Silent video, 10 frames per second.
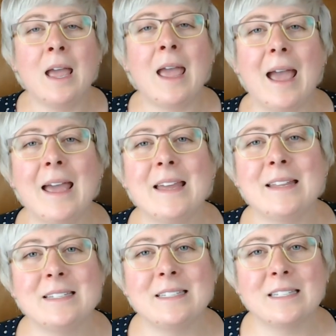
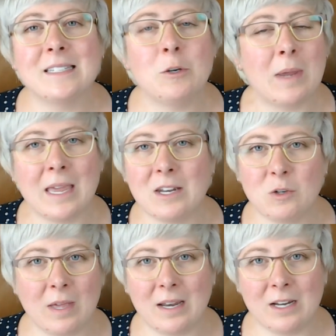And you can't do
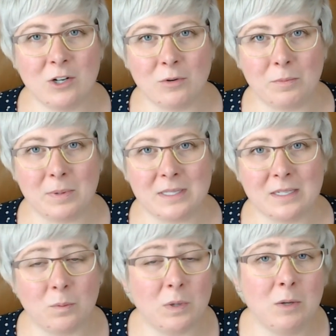that in your own
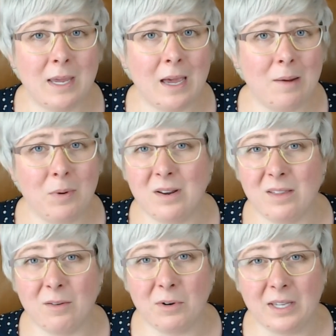business. Well, you can, but
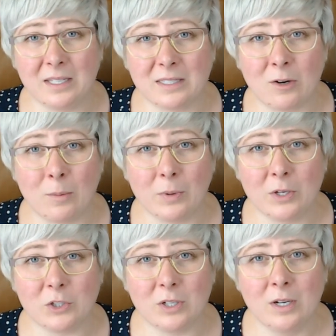nothing really gets
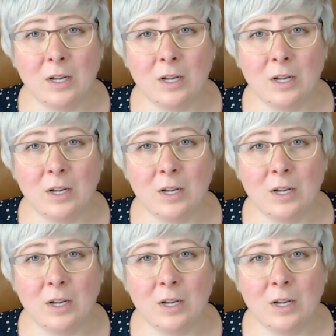accomplished.